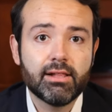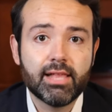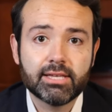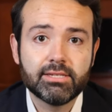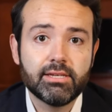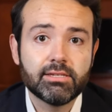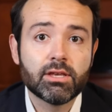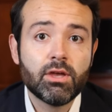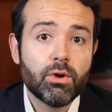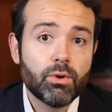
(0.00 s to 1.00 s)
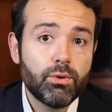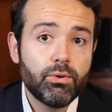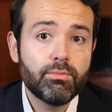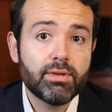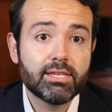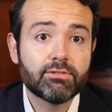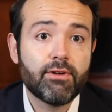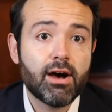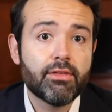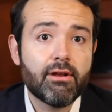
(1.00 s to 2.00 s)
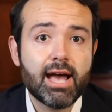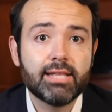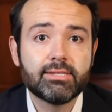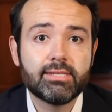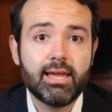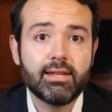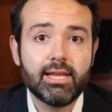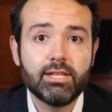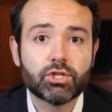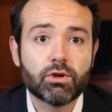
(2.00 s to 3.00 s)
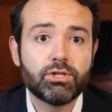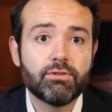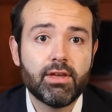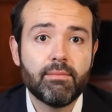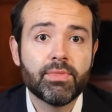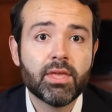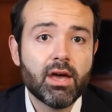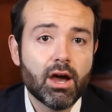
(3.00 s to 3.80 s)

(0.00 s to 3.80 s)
Alexius, whom his father had sent in search of him,